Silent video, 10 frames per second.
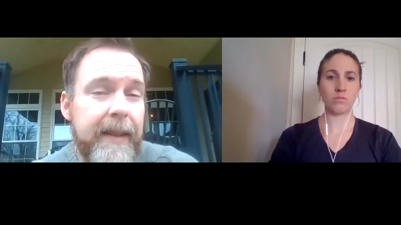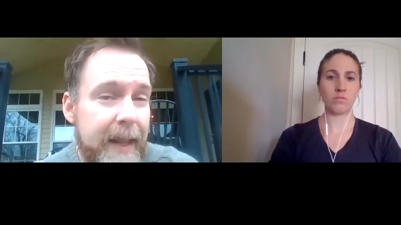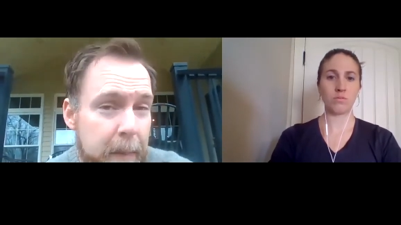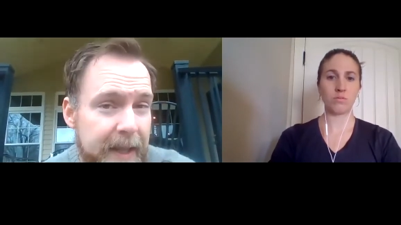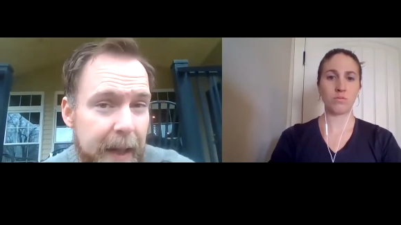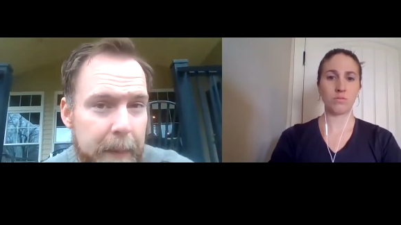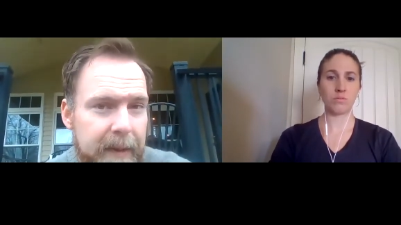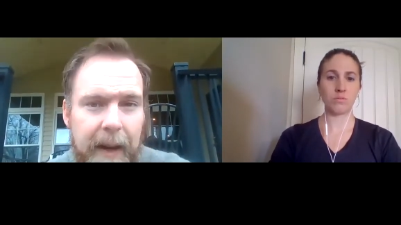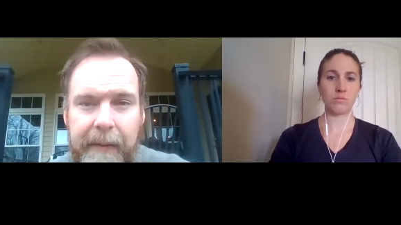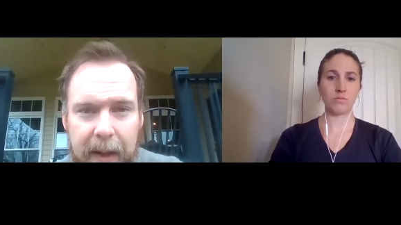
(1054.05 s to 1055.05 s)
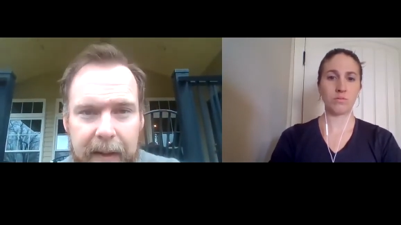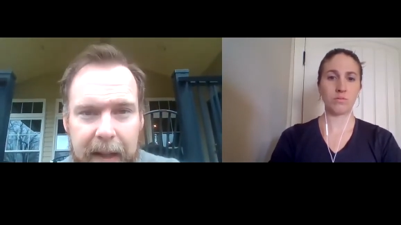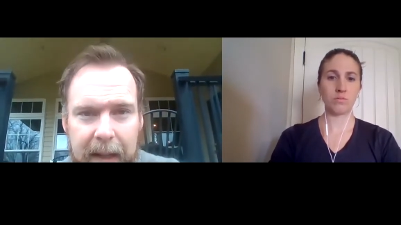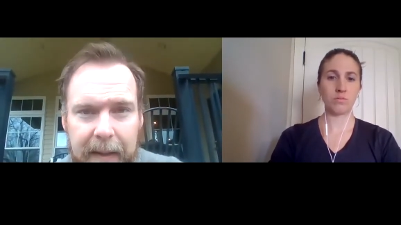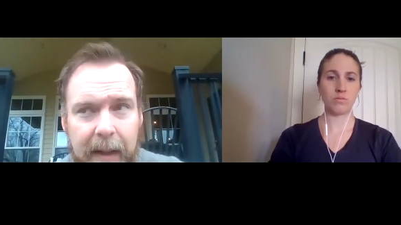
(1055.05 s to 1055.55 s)
Speaker 1: symptoms of the
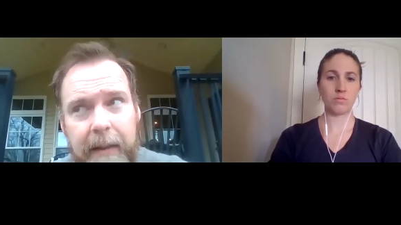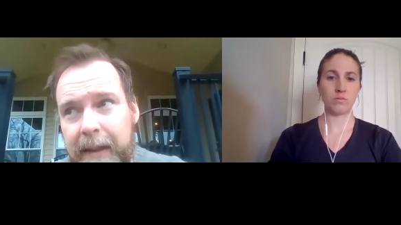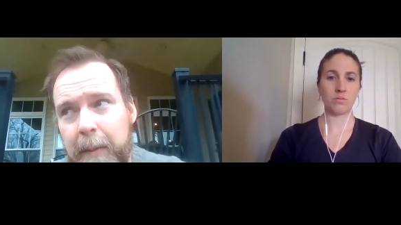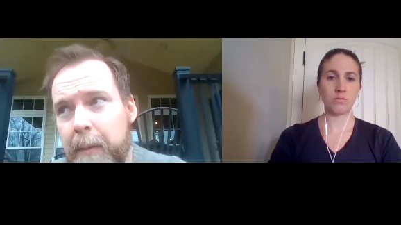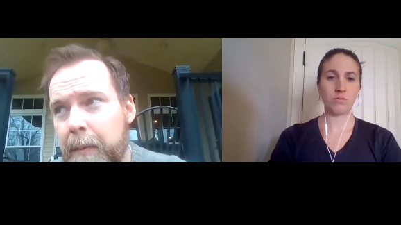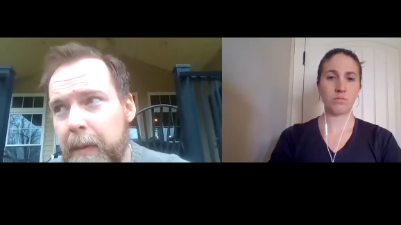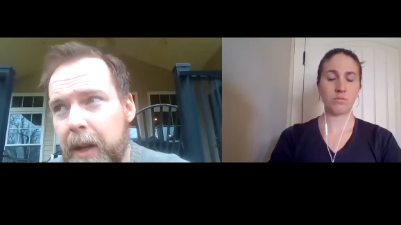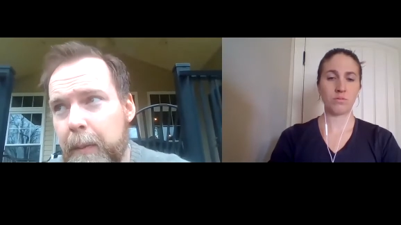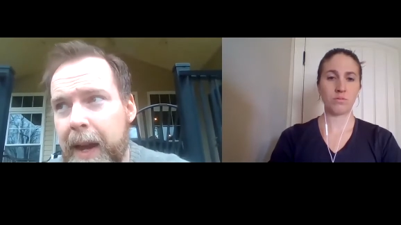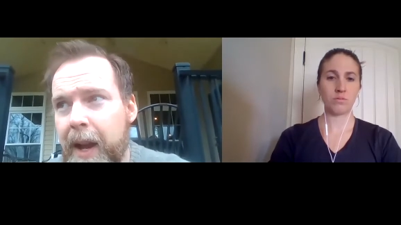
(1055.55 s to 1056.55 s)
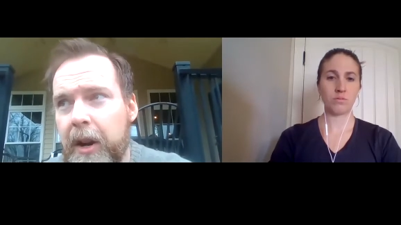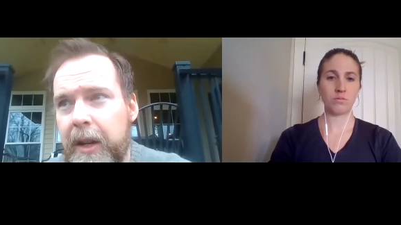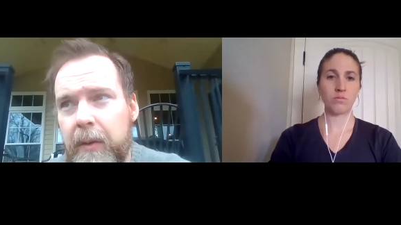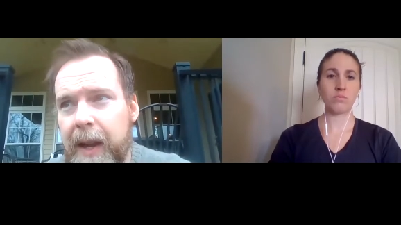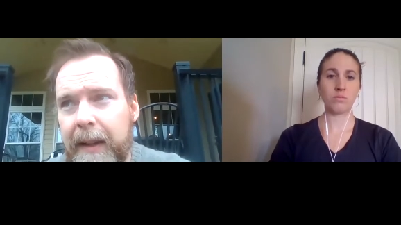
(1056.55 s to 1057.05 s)
disease and someone you know may
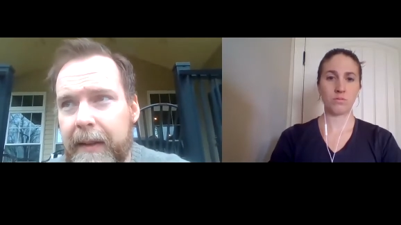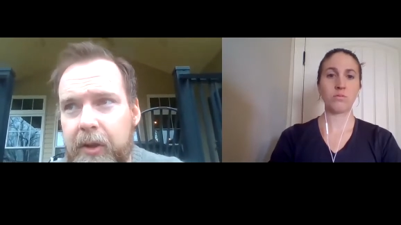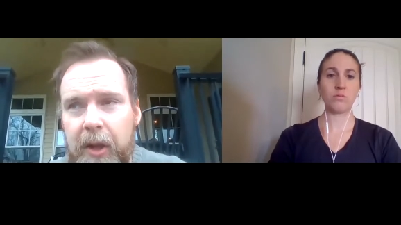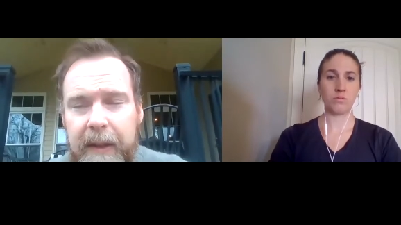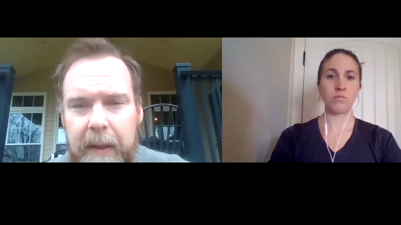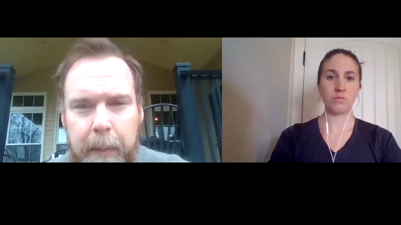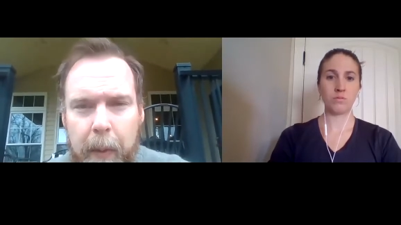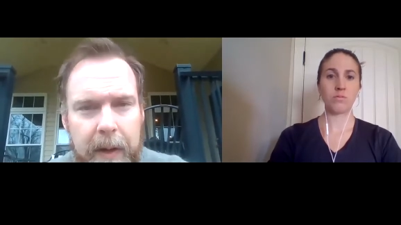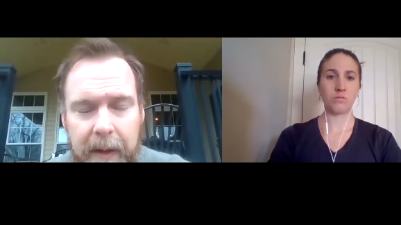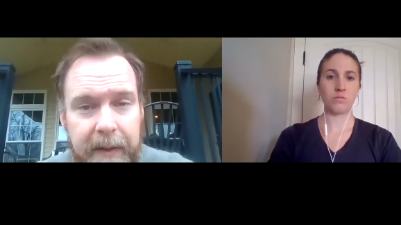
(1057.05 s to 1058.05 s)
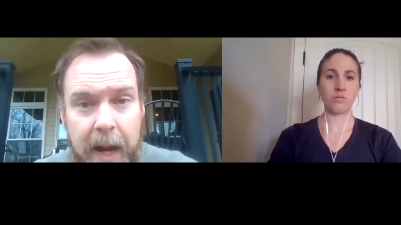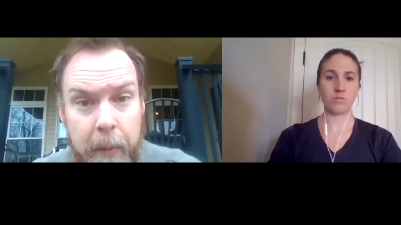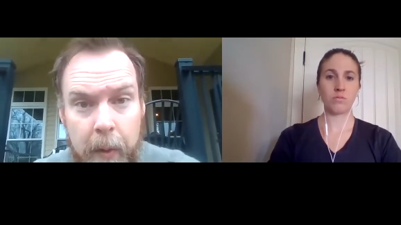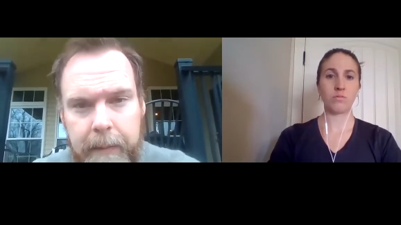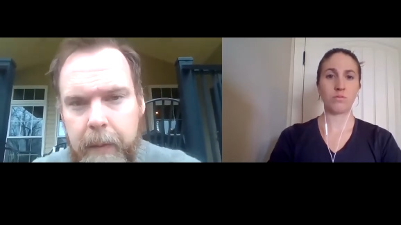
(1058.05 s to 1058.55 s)
argue that's just as important if not
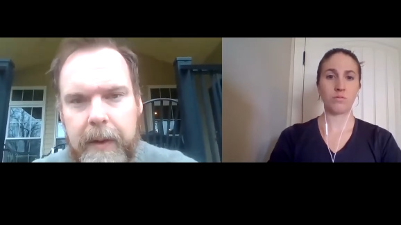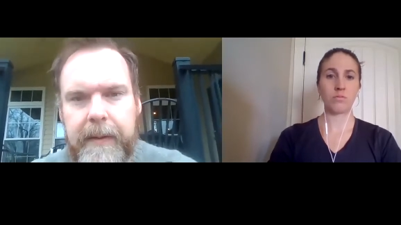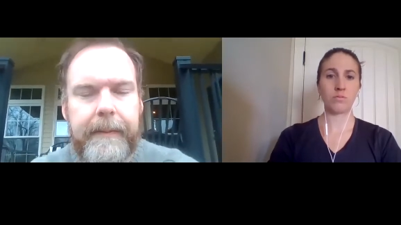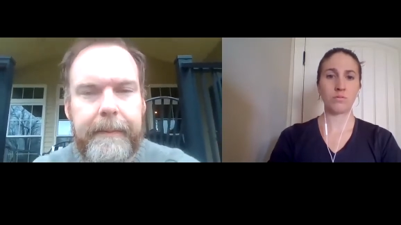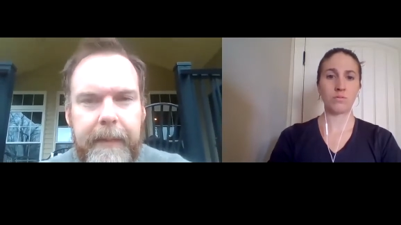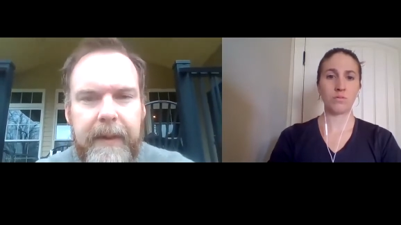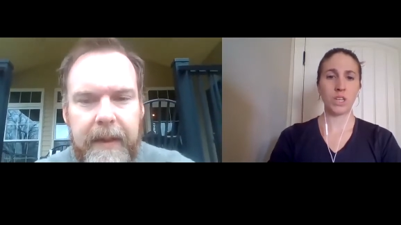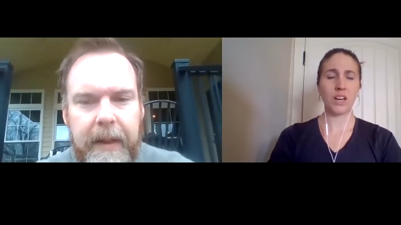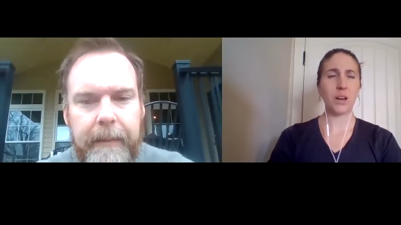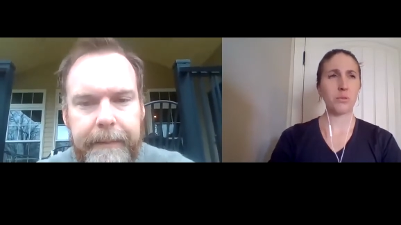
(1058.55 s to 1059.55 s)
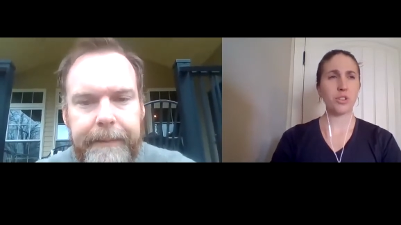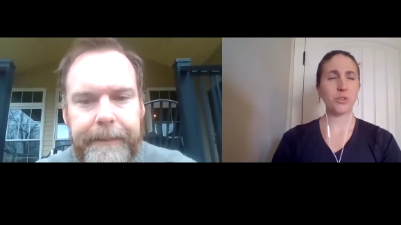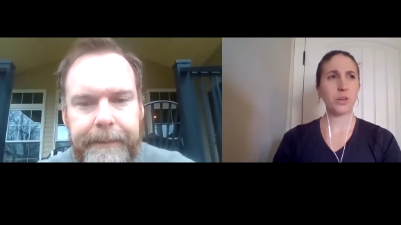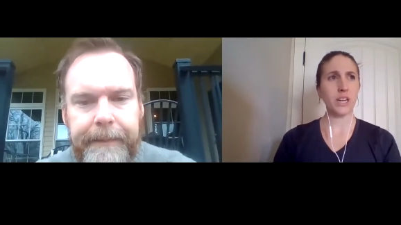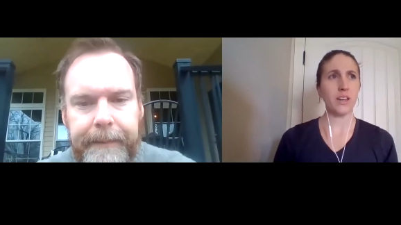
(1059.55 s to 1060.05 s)
more important
Speaker 2: so i was
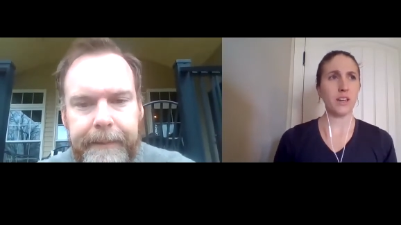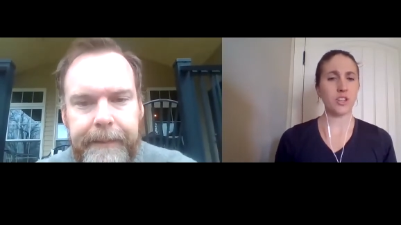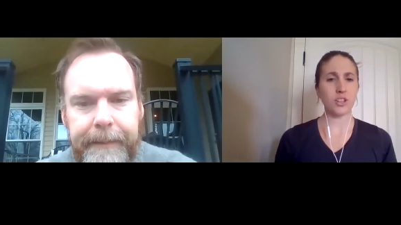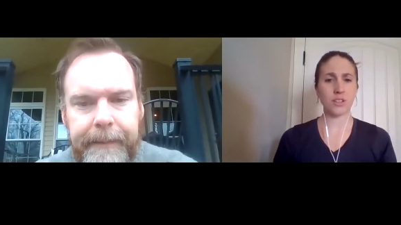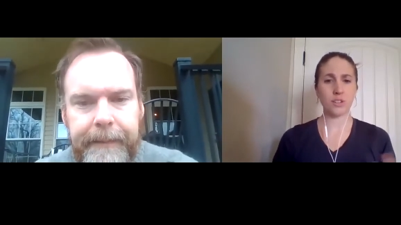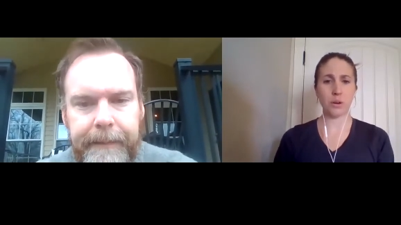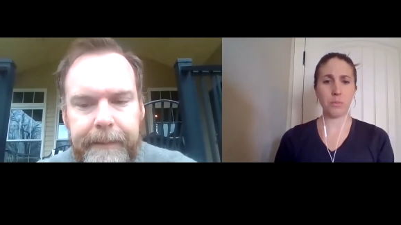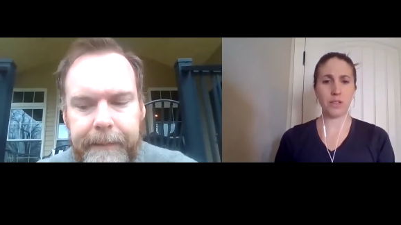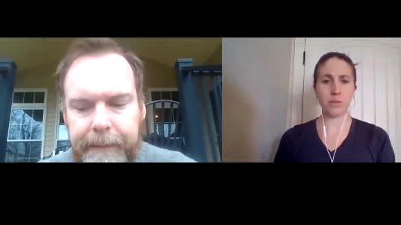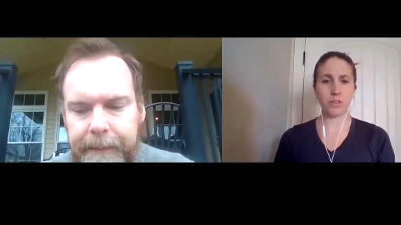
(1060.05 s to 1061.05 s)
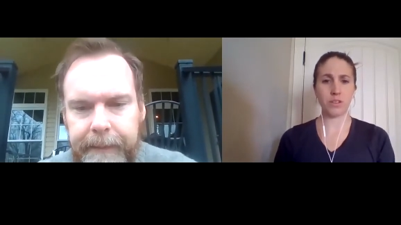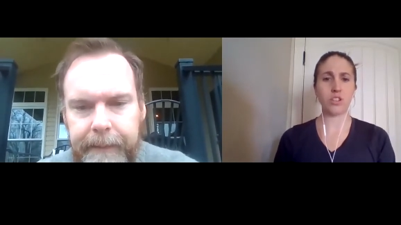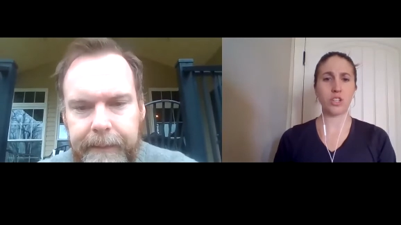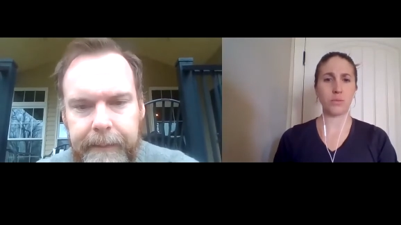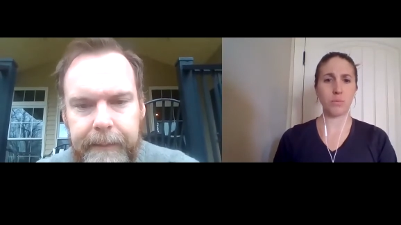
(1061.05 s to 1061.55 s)
just reading uh, jessica drummond
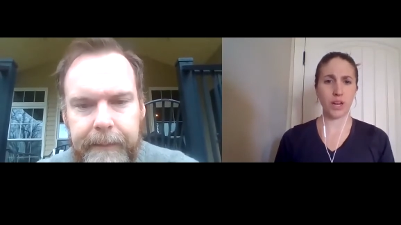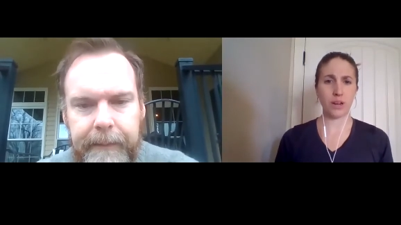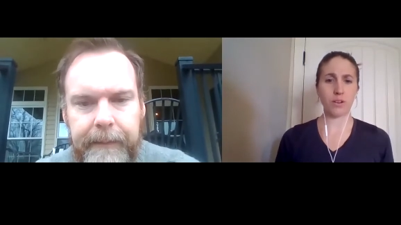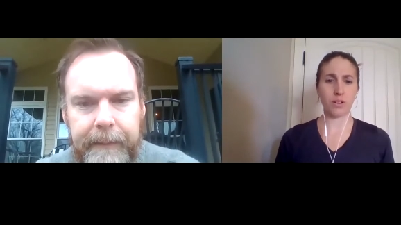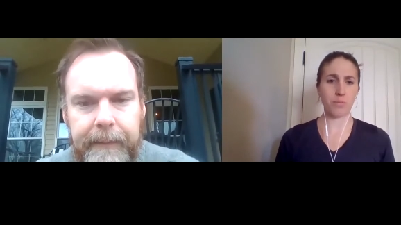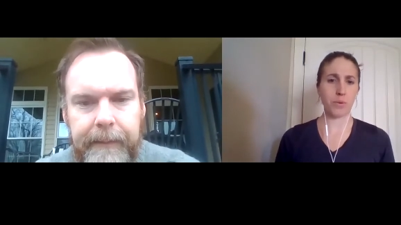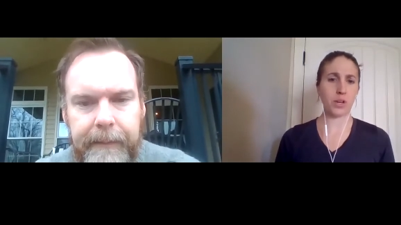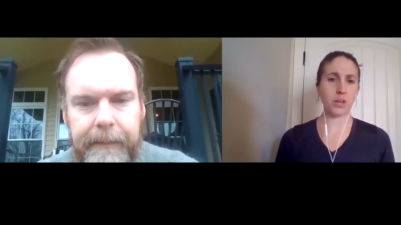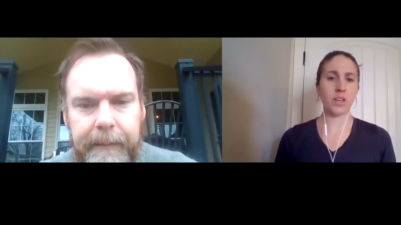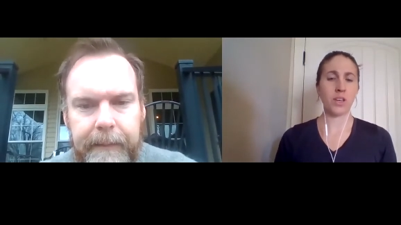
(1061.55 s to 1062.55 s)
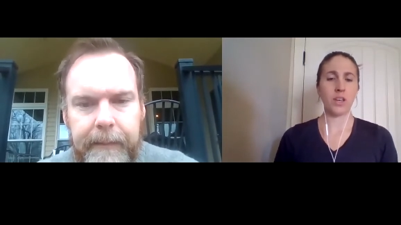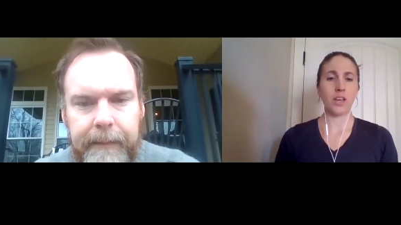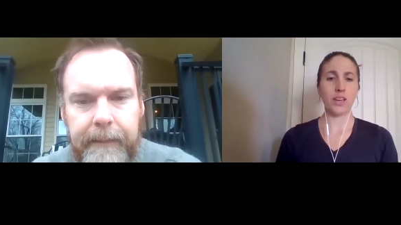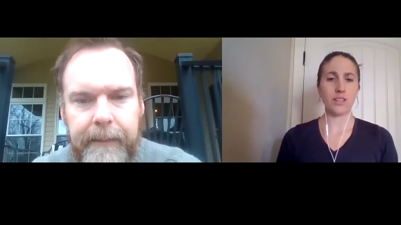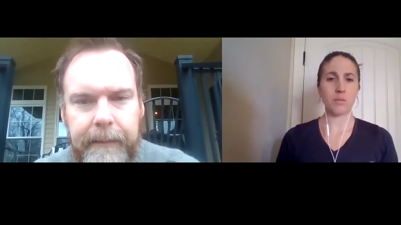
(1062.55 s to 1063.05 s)
when she had put out her book
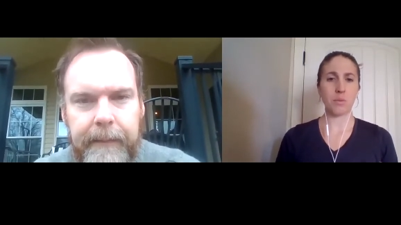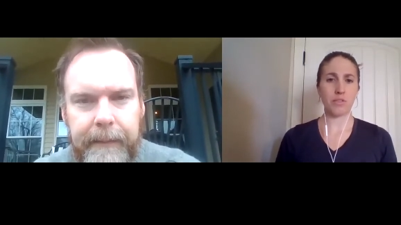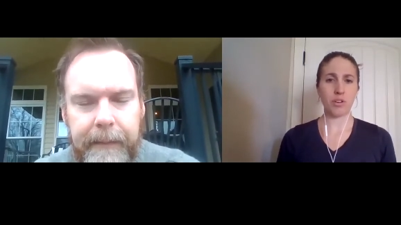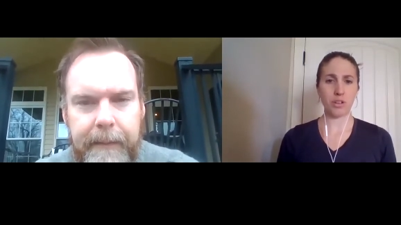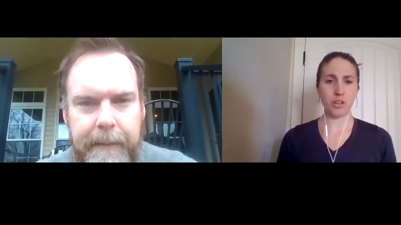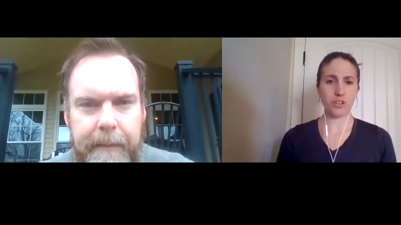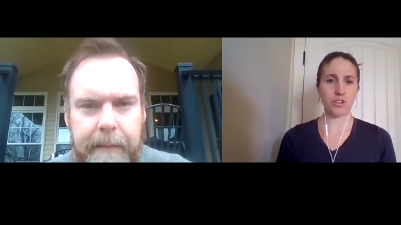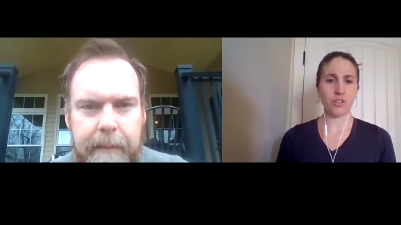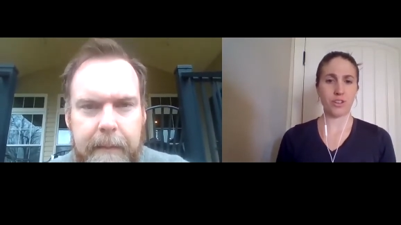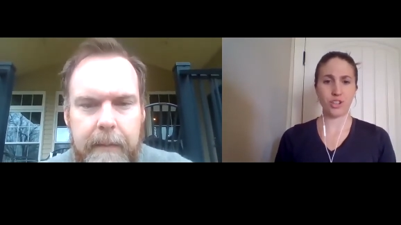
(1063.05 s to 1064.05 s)
and some of her literature